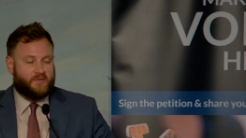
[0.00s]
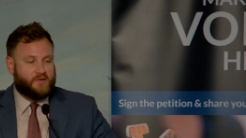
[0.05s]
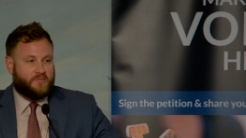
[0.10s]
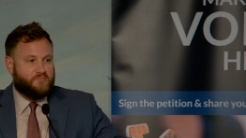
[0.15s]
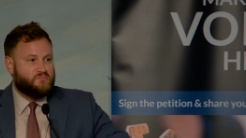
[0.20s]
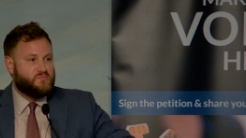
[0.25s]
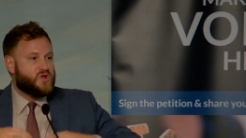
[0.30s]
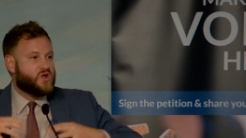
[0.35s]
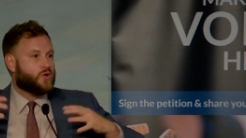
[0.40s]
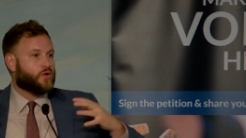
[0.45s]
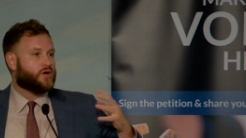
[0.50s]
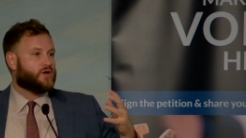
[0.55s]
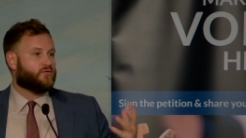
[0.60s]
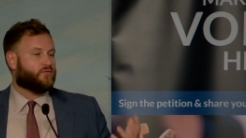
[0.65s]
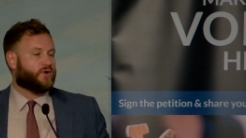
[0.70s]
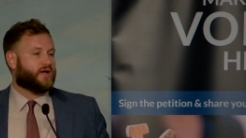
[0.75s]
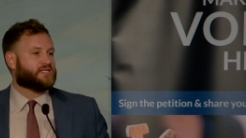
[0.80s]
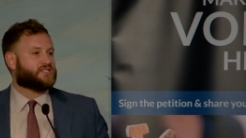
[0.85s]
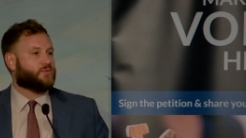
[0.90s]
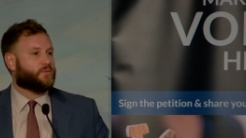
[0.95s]
myriad of
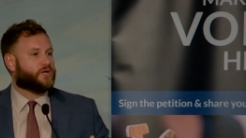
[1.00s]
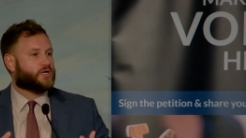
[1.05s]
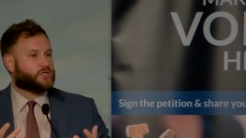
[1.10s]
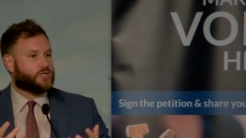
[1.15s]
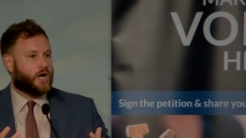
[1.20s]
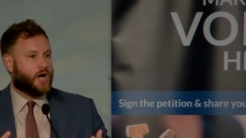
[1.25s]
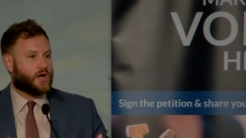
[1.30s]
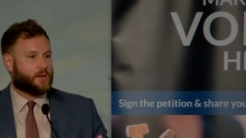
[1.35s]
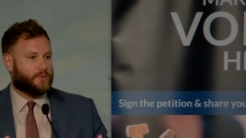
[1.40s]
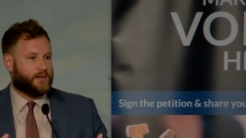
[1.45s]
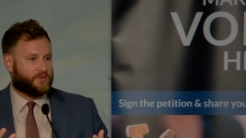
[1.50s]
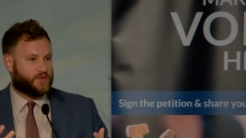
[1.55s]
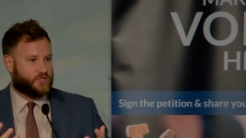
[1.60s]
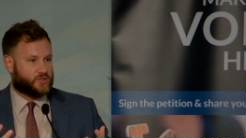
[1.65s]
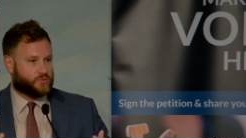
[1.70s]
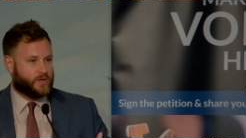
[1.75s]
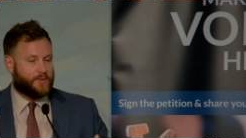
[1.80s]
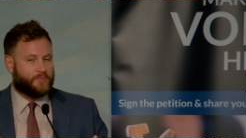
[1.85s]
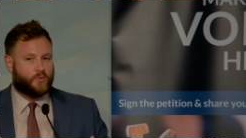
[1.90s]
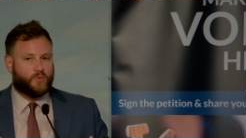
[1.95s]
ways that we could talk about
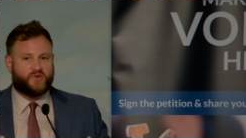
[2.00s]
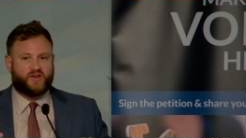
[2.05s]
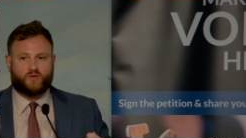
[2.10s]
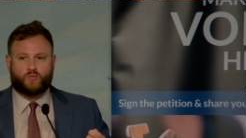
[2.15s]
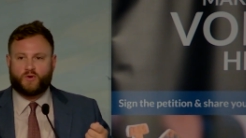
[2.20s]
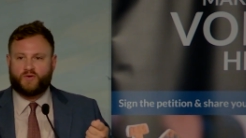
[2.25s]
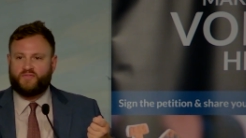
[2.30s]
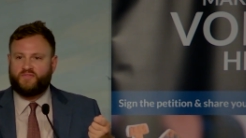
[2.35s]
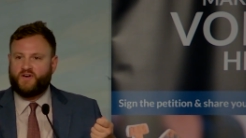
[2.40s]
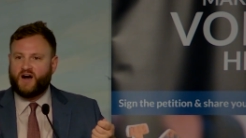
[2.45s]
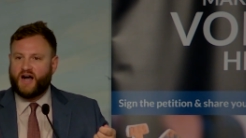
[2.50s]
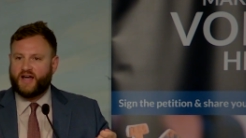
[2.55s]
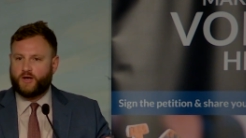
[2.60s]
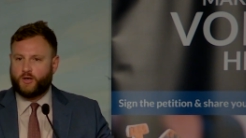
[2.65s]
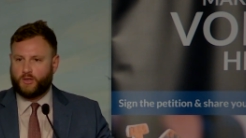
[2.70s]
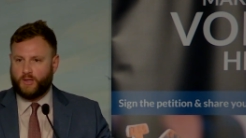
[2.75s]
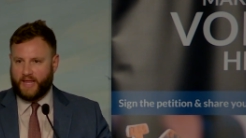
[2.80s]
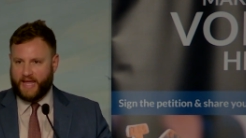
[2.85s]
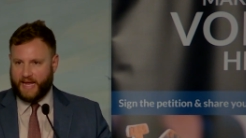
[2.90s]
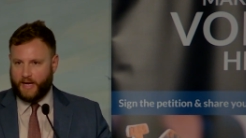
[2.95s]
this, right? But we've got to refine
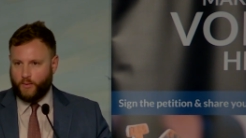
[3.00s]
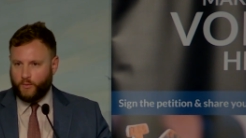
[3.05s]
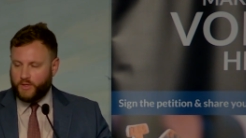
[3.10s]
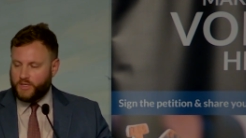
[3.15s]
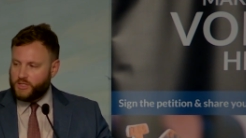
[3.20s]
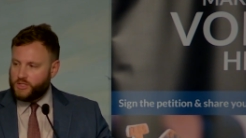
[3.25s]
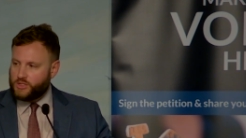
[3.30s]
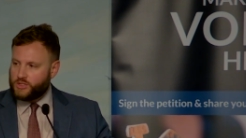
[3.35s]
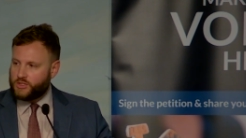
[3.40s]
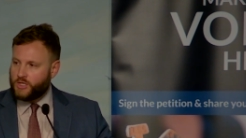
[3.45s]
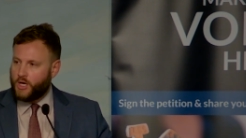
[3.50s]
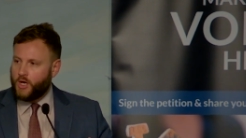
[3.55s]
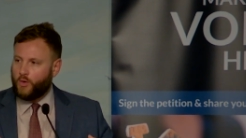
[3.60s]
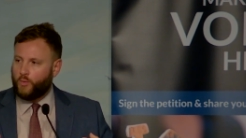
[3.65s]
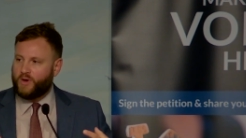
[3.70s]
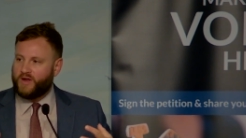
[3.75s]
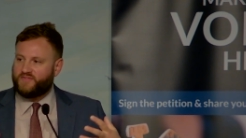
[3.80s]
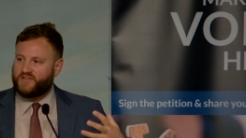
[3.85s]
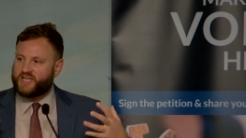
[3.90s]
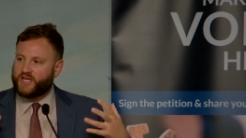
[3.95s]
our language.
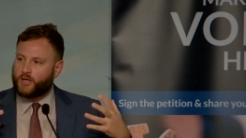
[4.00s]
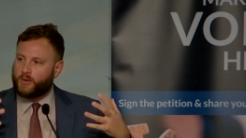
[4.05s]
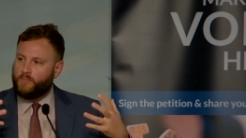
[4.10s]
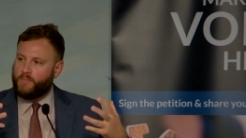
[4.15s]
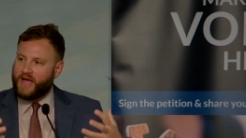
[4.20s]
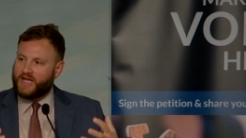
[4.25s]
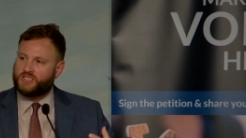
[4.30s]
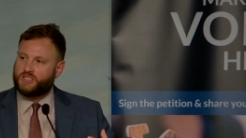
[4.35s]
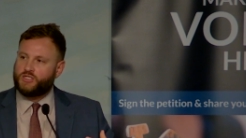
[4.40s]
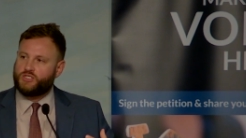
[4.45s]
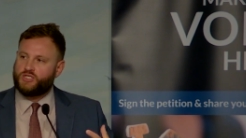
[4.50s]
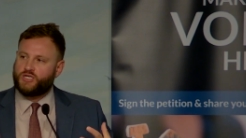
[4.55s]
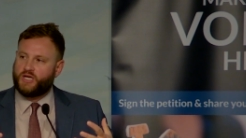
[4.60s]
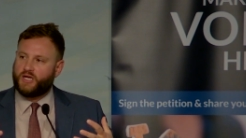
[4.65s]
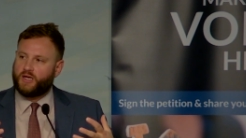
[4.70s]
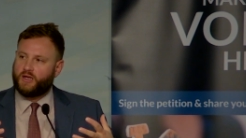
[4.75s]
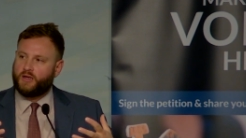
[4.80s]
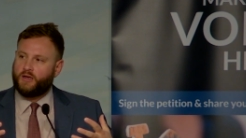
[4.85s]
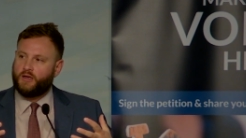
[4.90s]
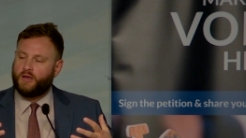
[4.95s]
We have to get our
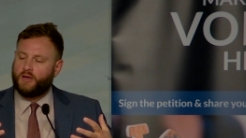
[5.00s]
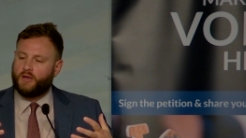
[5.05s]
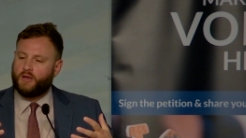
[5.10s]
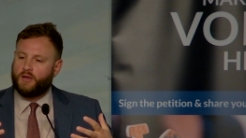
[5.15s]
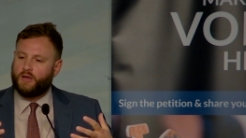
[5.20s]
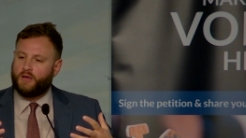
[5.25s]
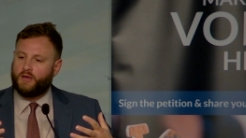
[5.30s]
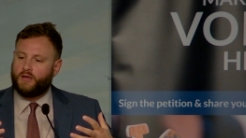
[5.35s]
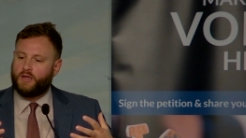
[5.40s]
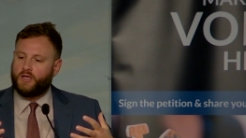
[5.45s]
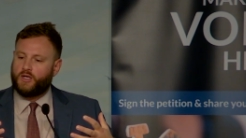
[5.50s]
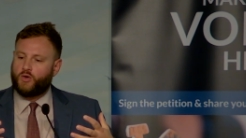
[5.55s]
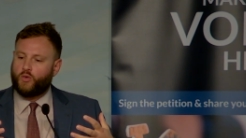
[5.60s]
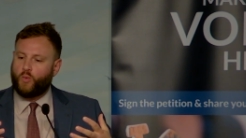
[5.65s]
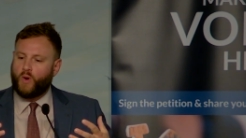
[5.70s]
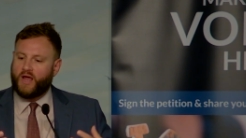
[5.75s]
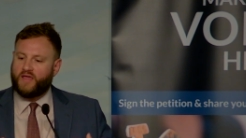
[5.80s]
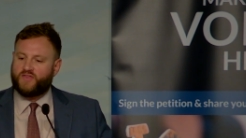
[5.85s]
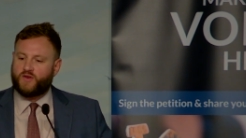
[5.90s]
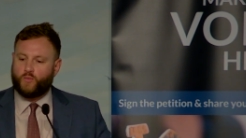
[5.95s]
messaging in a
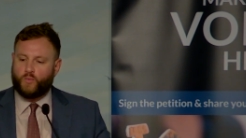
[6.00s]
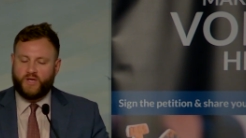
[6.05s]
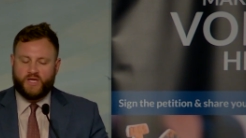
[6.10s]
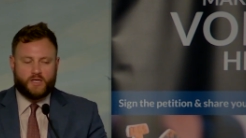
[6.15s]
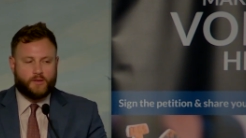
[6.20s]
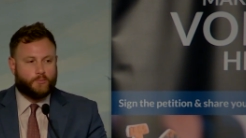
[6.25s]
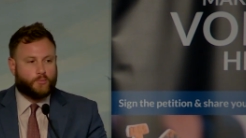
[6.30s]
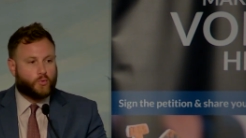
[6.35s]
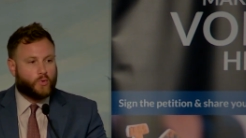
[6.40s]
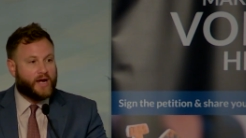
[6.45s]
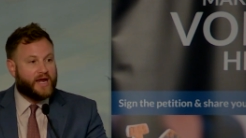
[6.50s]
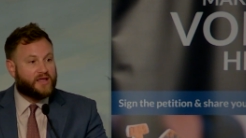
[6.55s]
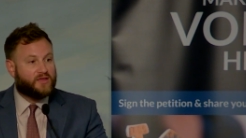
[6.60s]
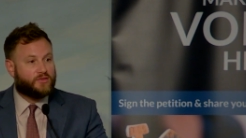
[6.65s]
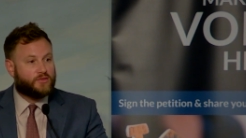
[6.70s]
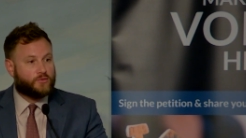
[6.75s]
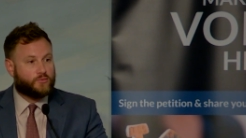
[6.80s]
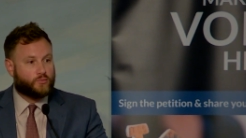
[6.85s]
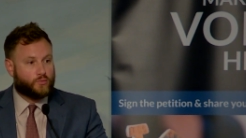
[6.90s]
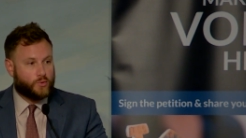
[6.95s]
way that we can break
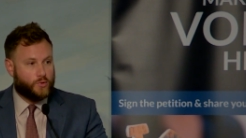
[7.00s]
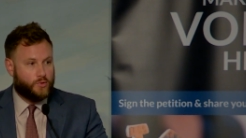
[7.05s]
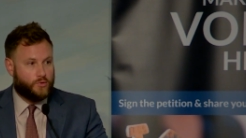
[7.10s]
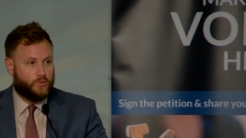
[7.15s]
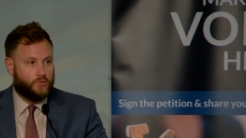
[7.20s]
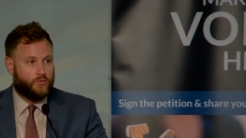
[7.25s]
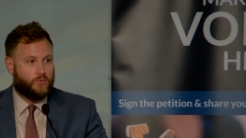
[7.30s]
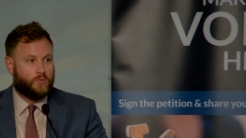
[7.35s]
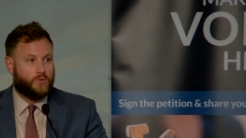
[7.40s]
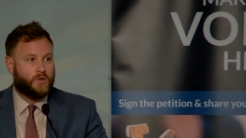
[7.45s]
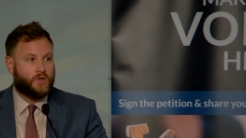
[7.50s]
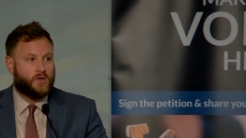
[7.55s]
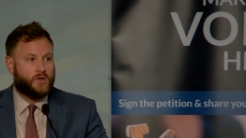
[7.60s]
through